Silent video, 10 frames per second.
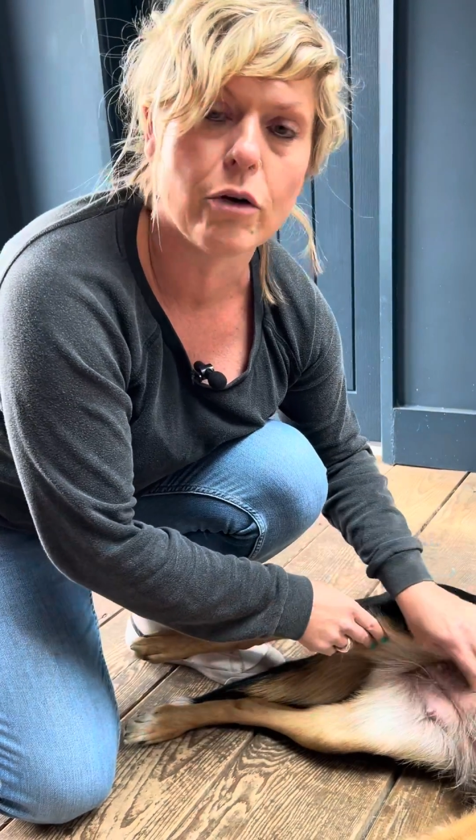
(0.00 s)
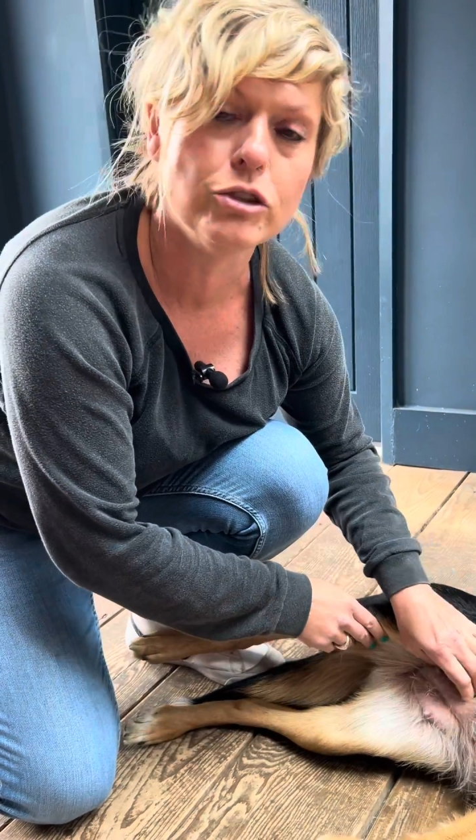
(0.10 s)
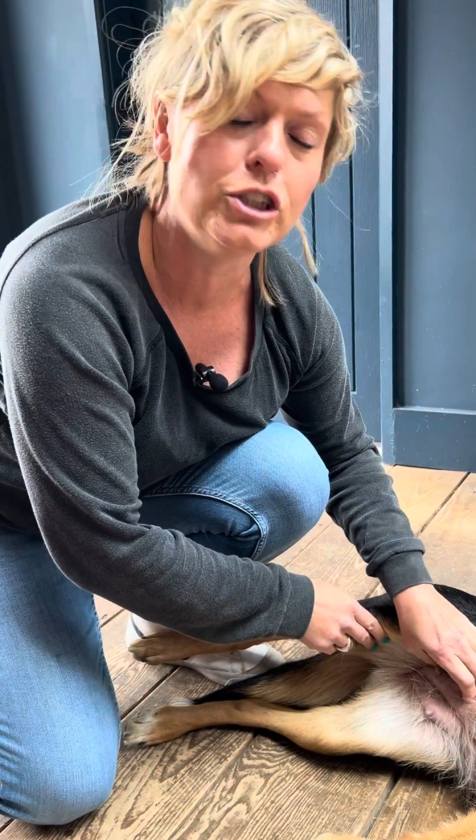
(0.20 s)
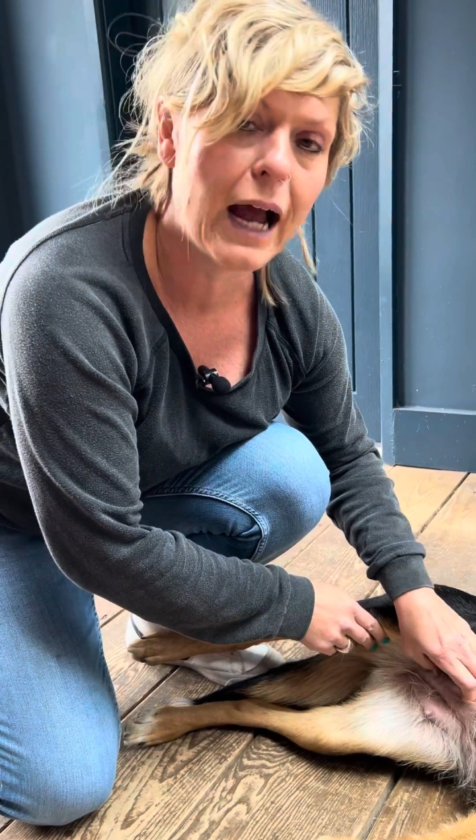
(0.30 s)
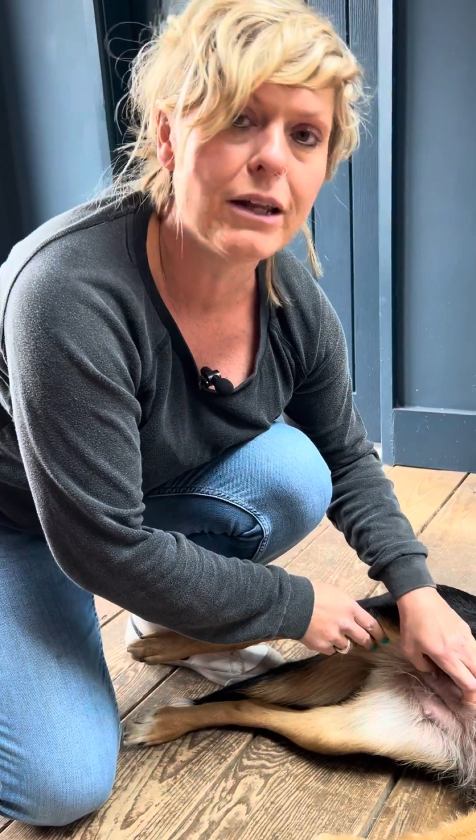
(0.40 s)
on
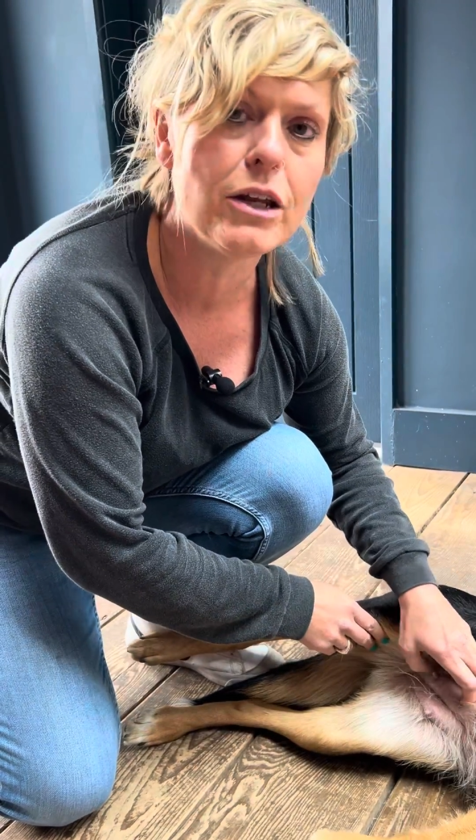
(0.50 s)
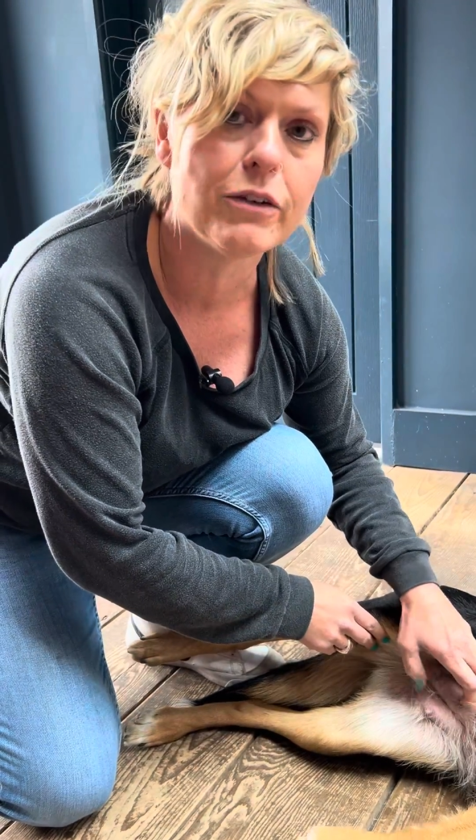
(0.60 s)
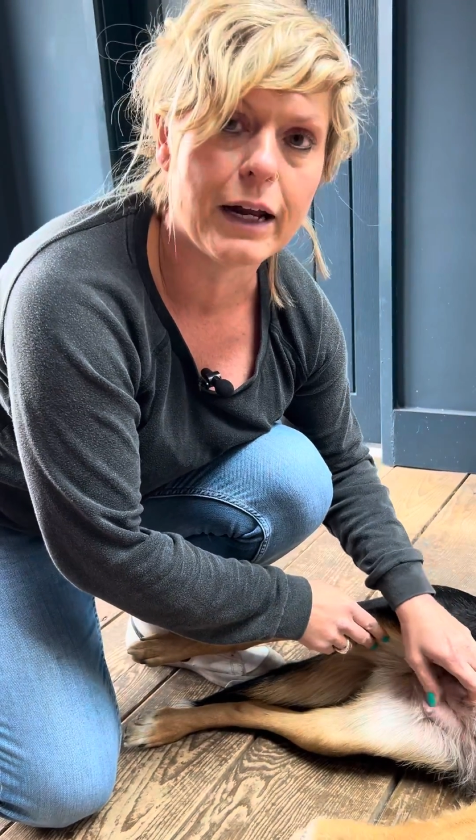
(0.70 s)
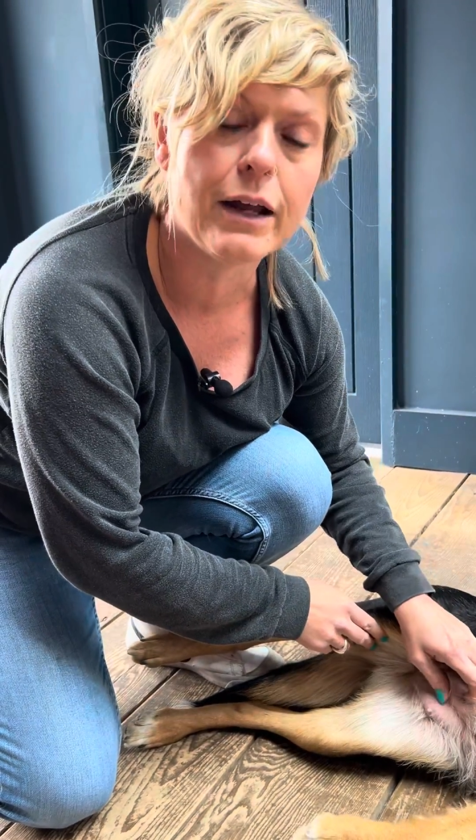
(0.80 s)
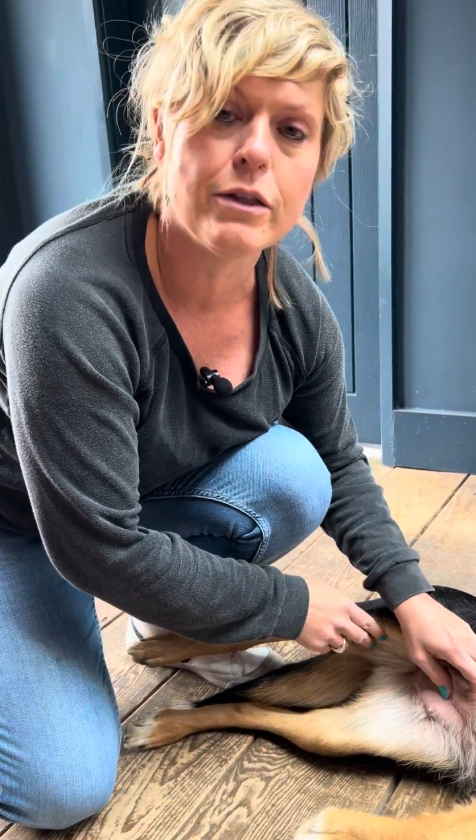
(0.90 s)

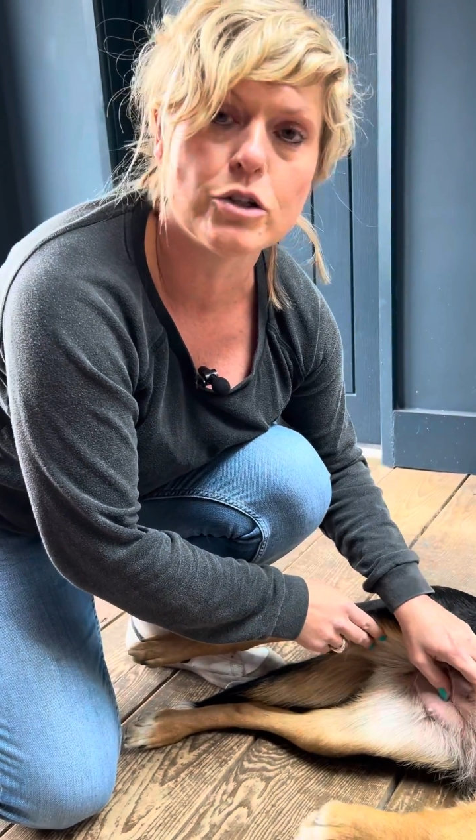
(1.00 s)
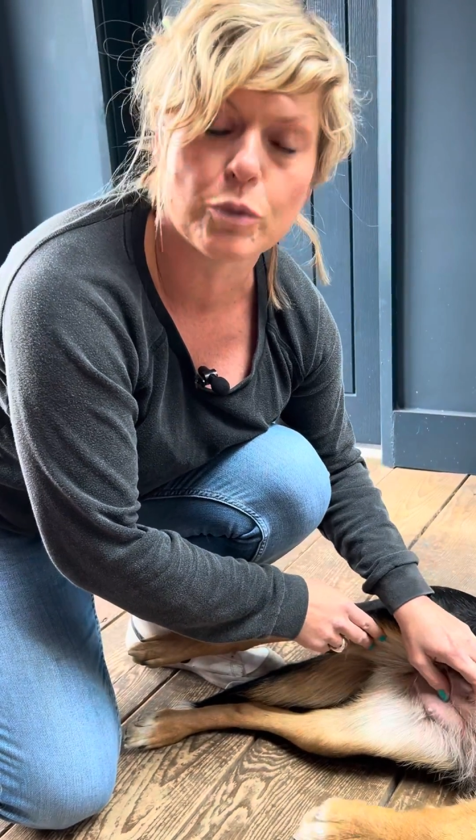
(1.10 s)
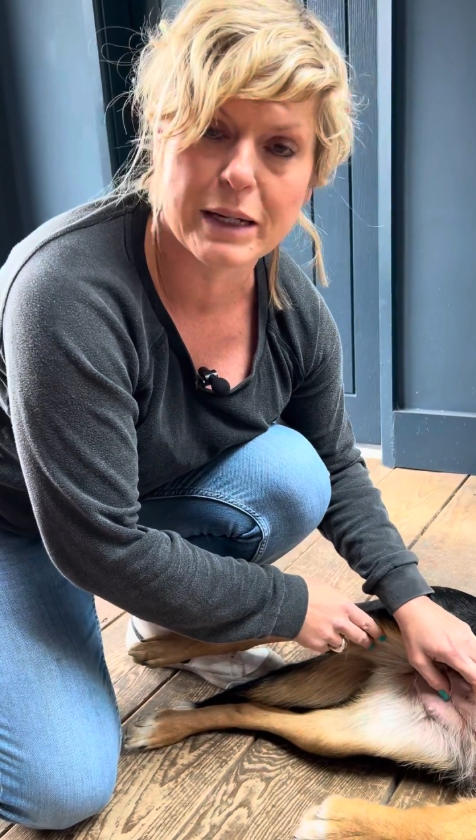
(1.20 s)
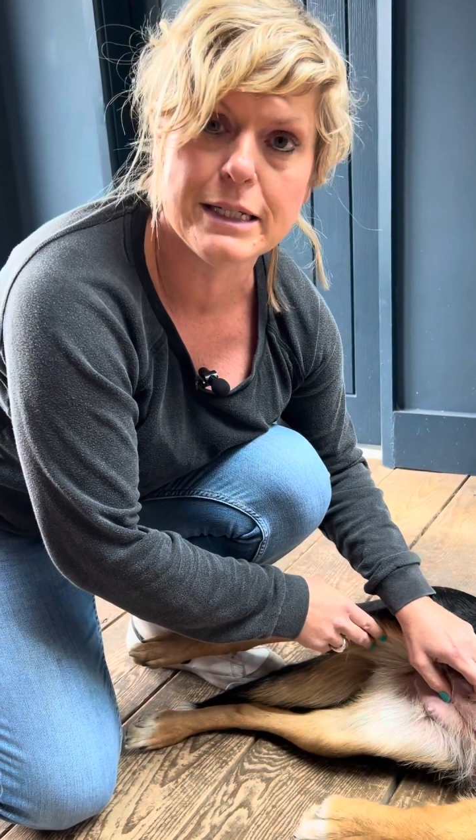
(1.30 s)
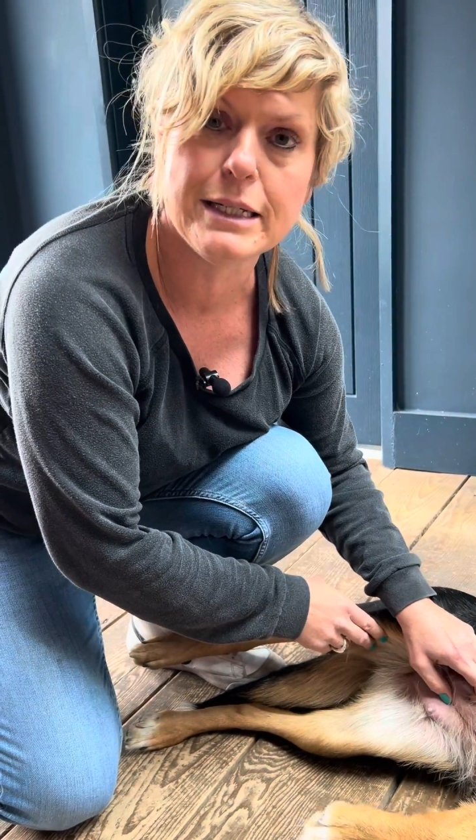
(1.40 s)
January the
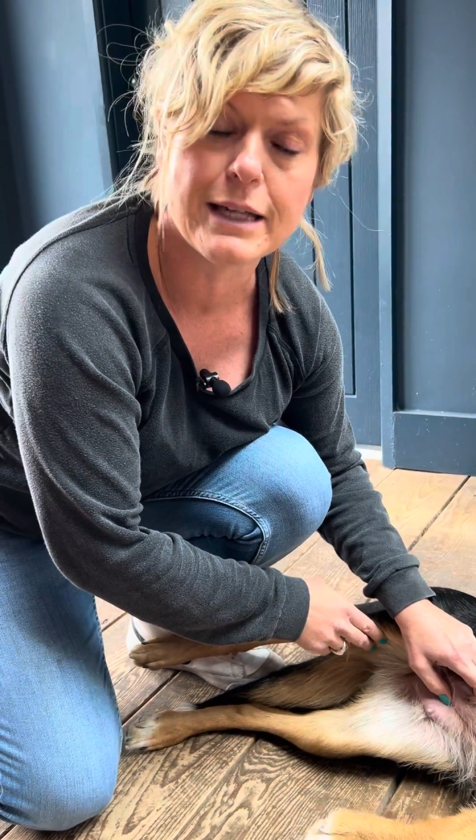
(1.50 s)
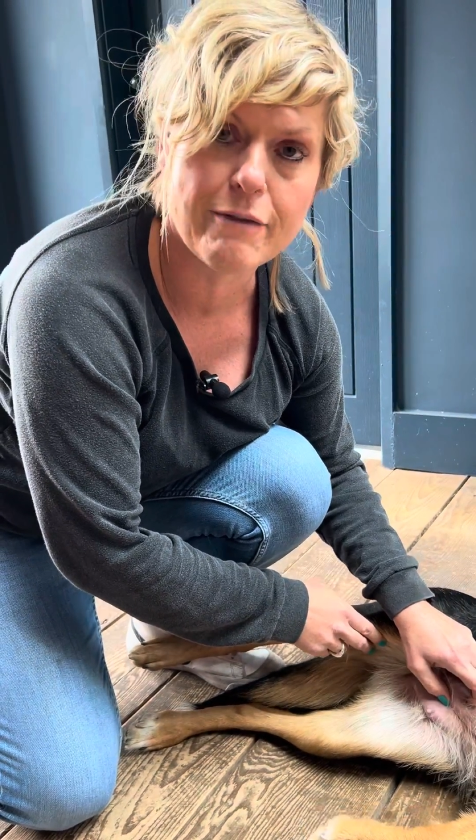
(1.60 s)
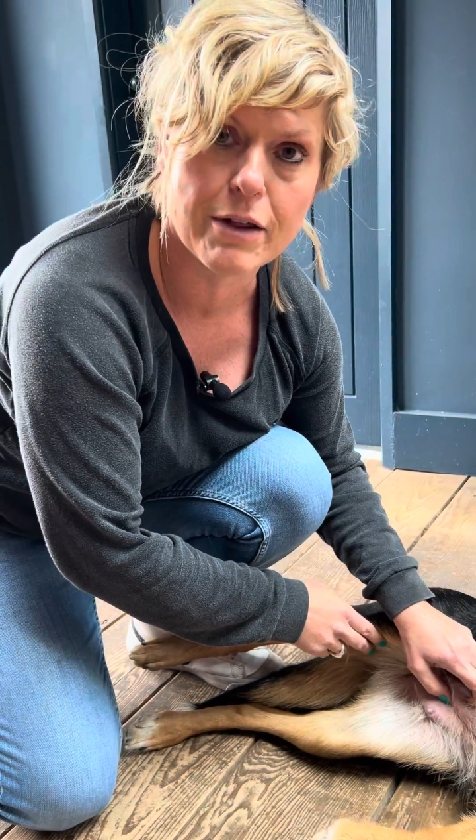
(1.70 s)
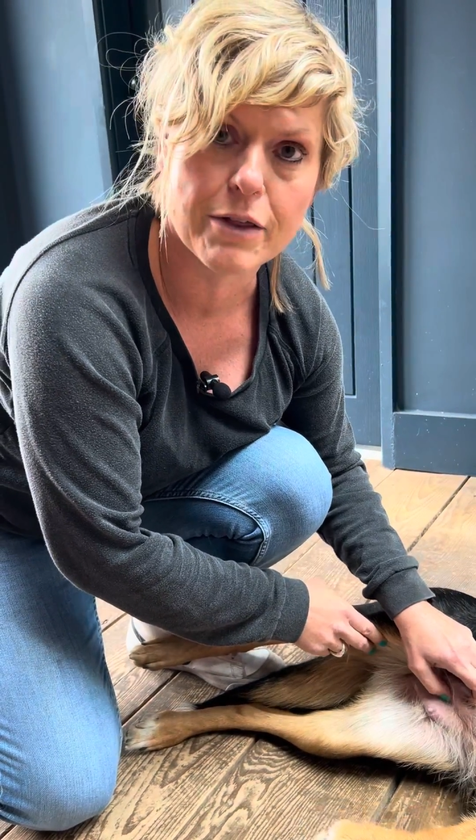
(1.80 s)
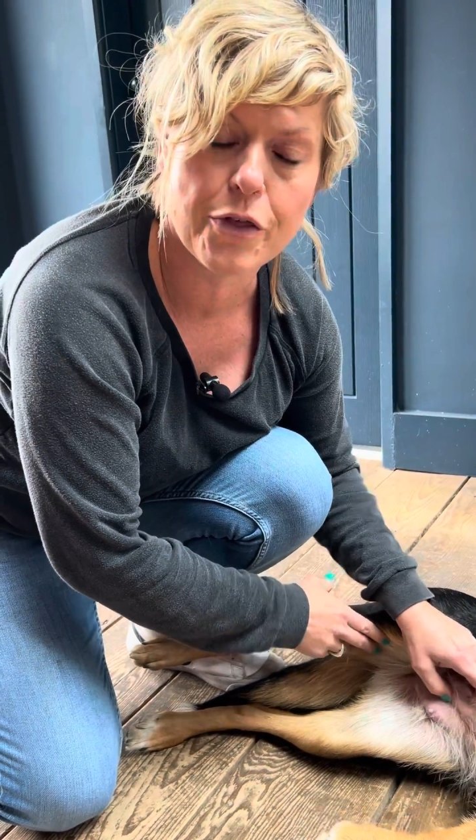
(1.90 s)

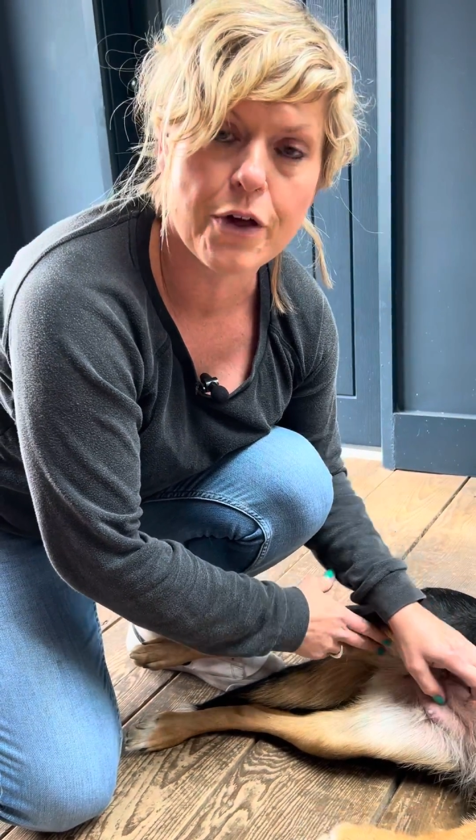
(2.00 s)
27th.